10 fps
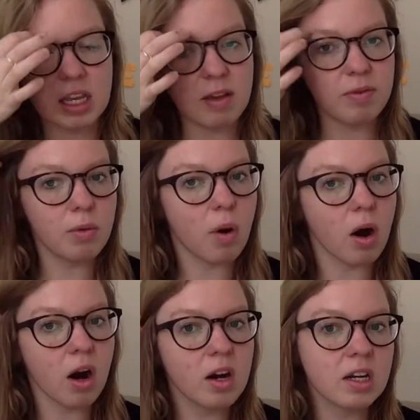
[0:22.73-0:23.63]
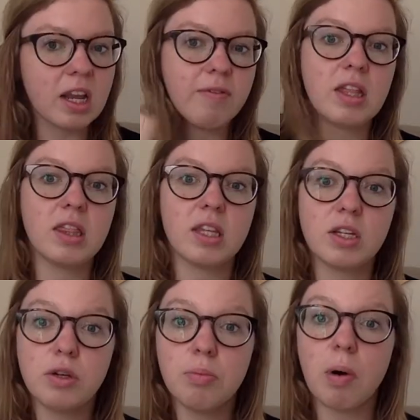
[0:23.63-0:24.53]
if you aren't given the
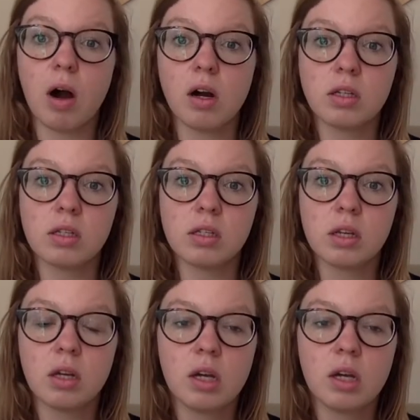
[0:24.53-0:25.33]
two parts.